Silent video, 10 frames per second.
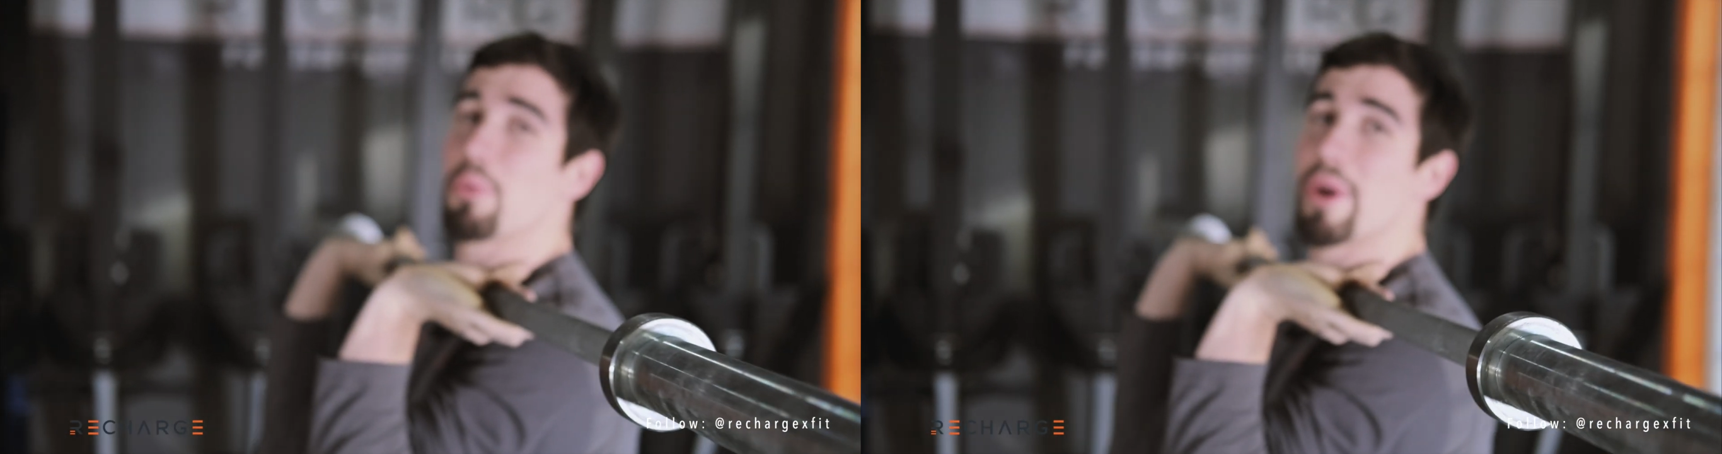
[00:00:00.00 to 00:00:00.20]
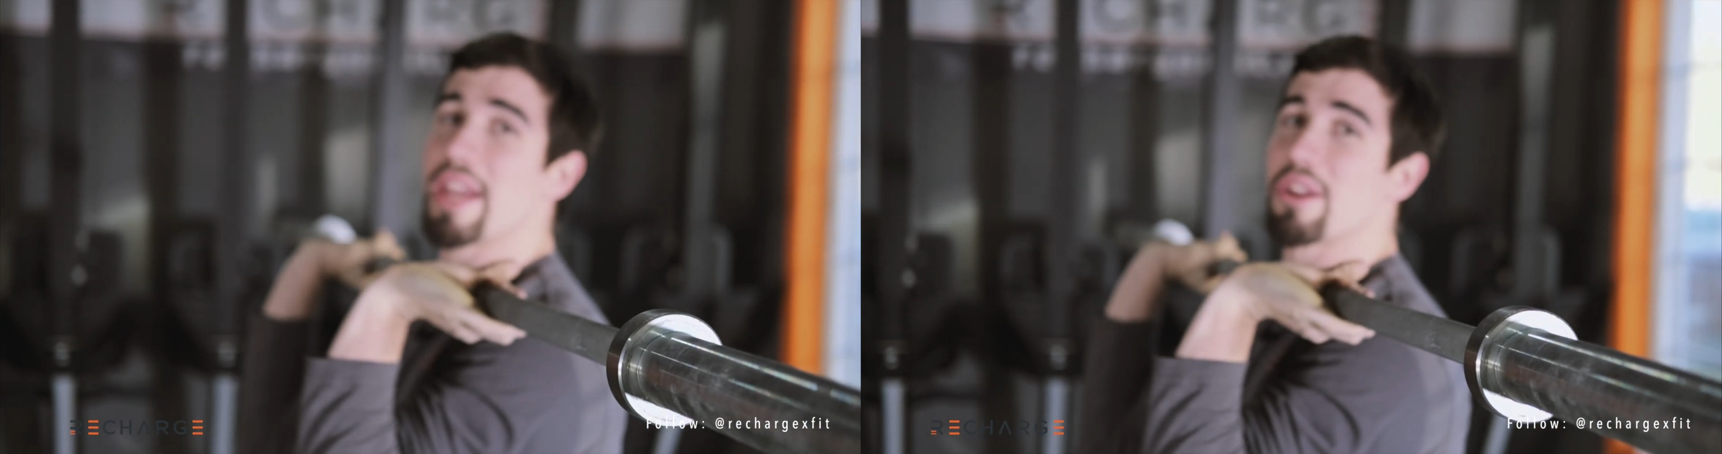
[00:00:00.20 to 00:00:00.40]

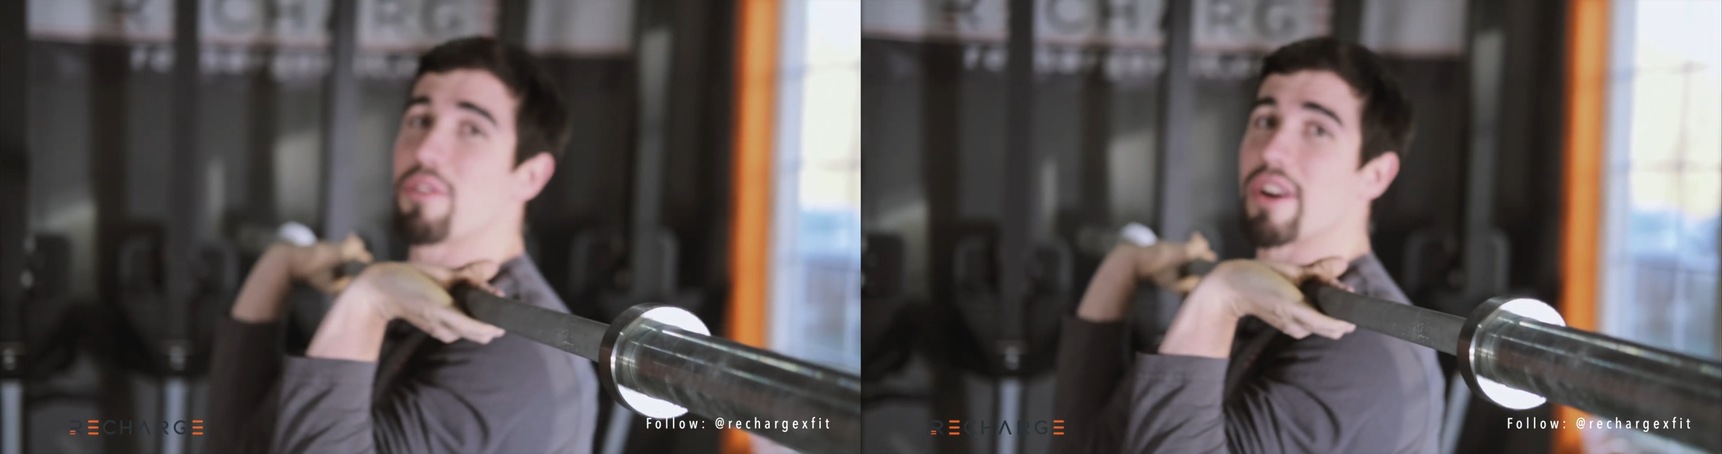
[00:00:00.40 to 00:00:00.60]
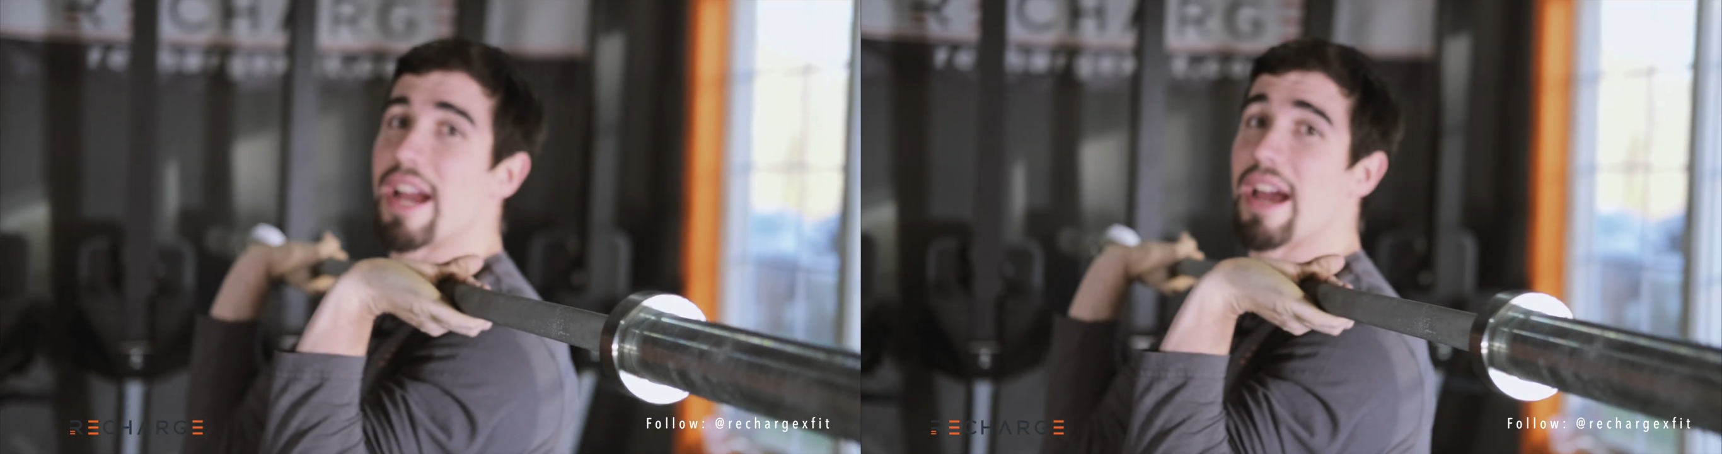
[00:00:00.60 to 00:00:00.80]
the weight get
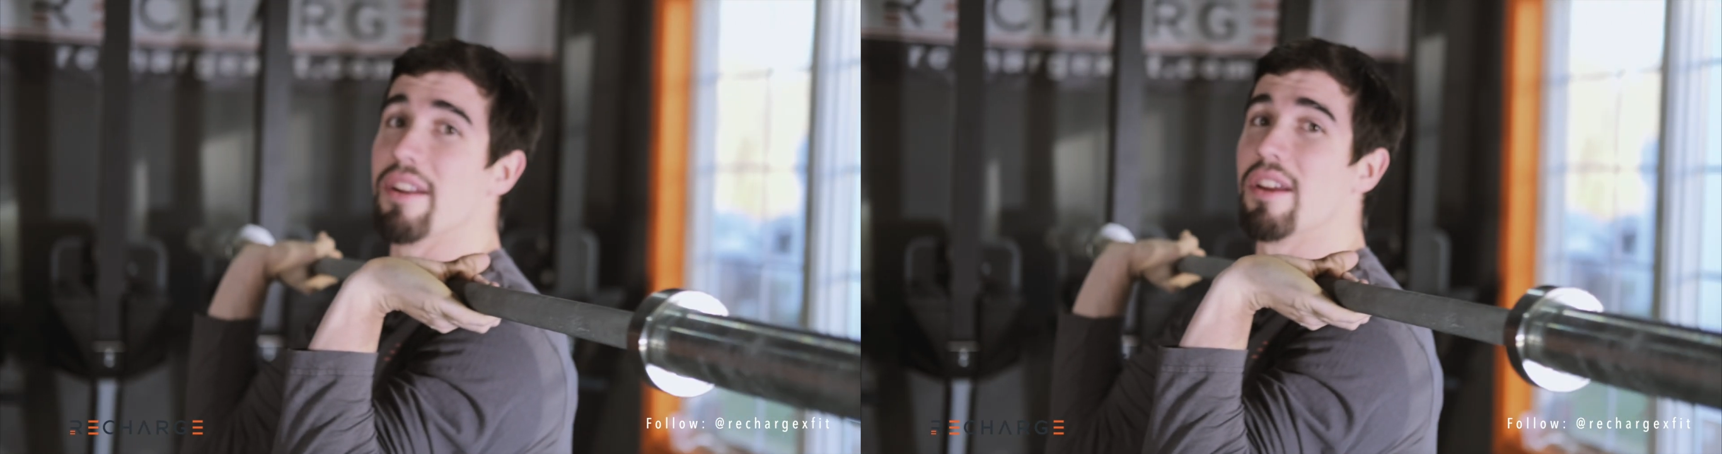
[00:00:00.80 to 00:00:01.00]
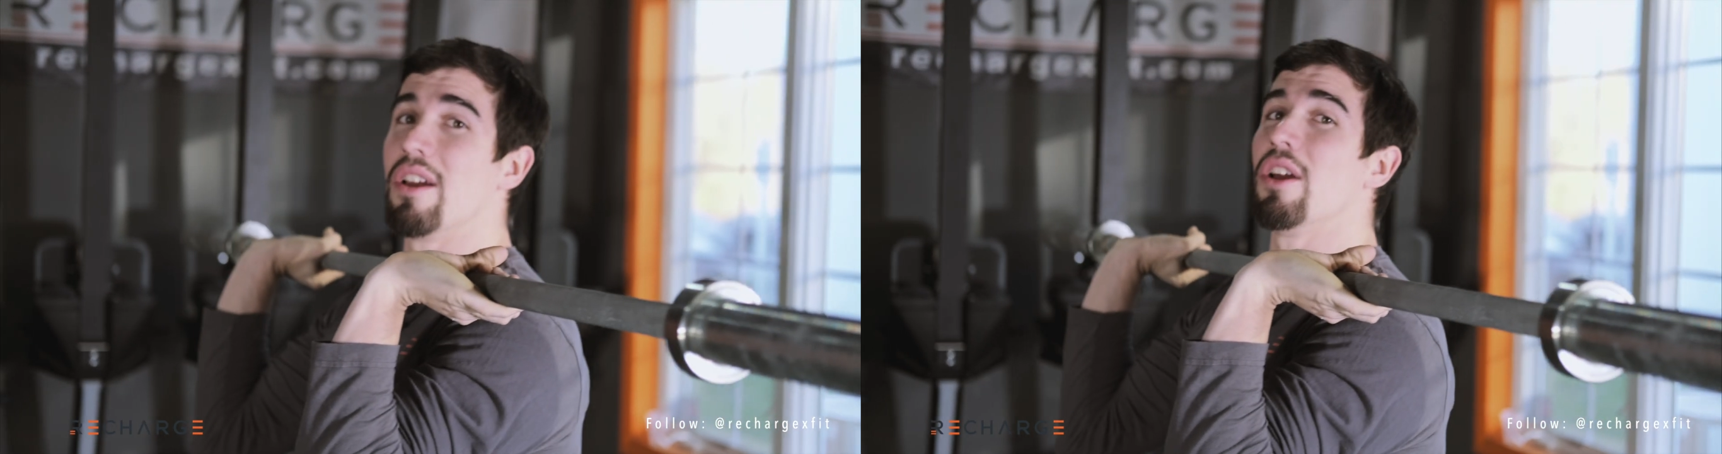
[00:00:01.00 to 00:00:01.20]

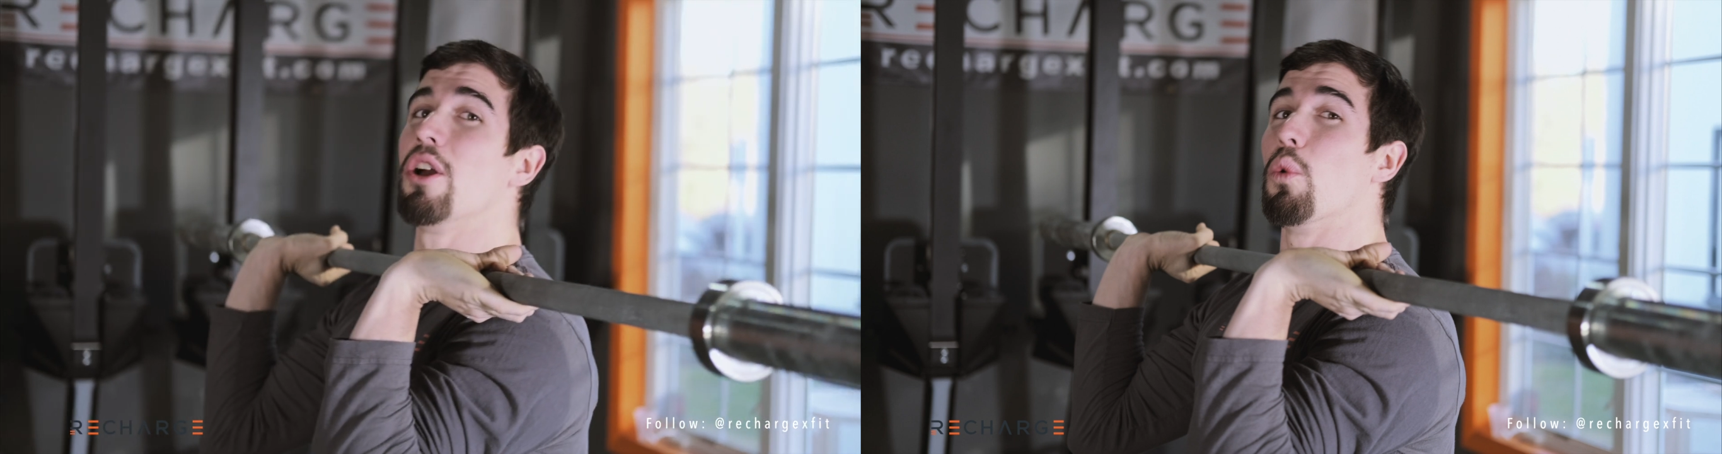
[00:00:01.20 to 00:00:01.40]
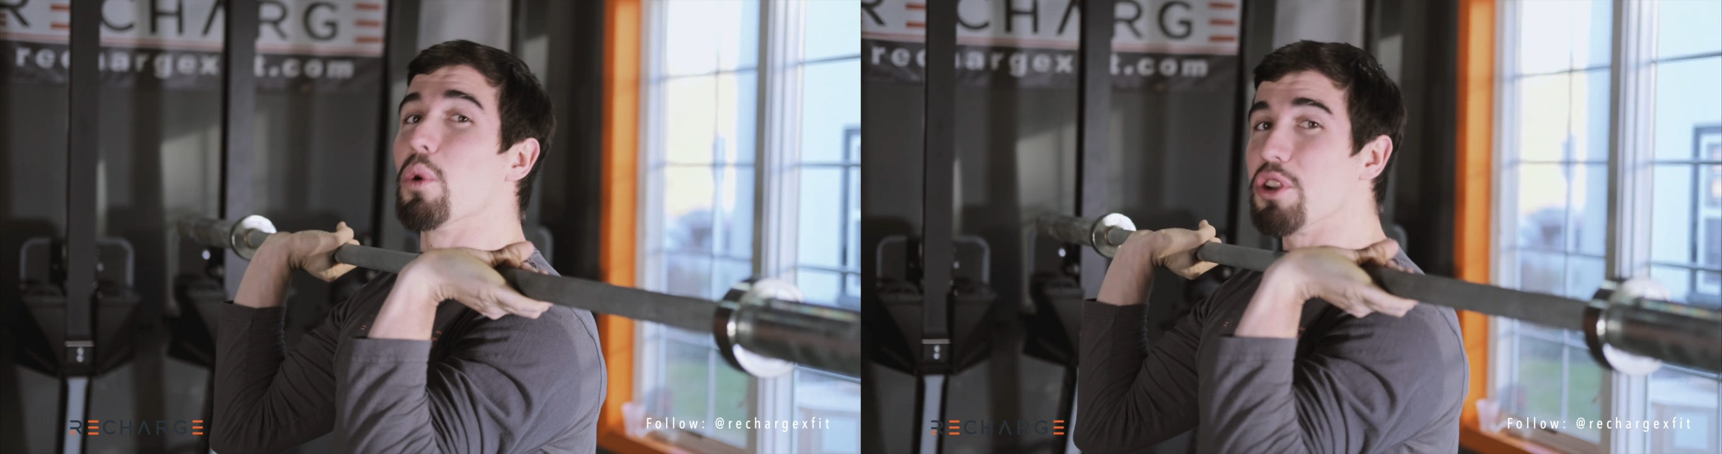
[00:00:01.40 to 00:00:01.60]
overhead.
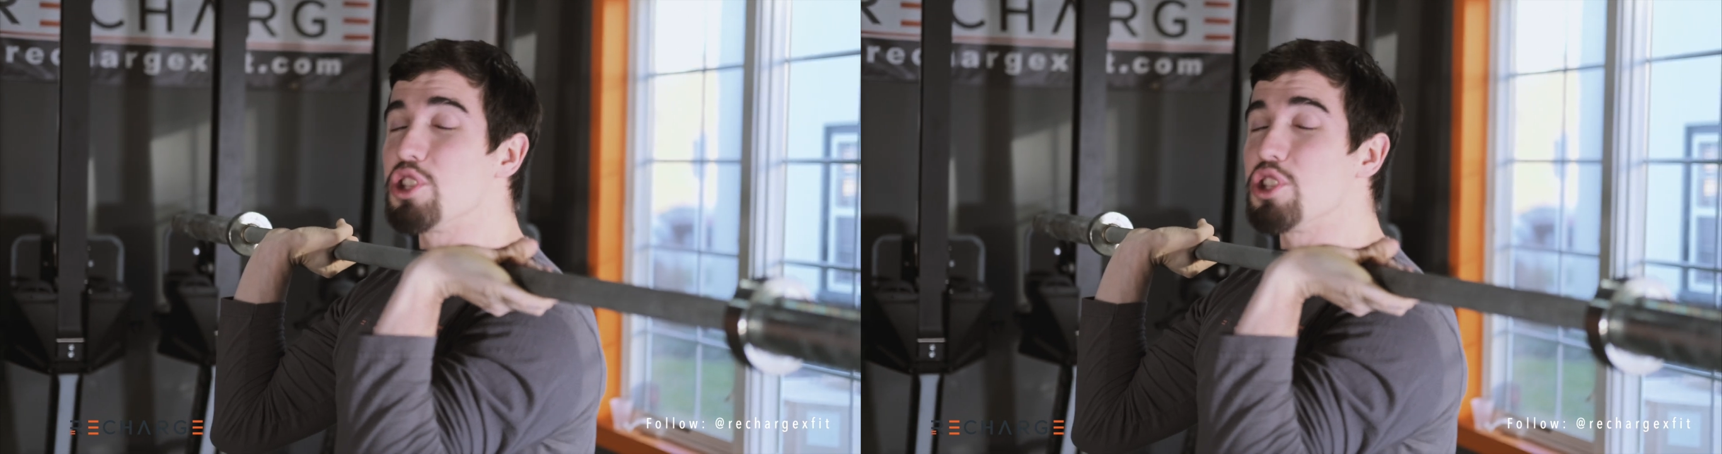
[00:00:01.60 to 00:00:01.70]
When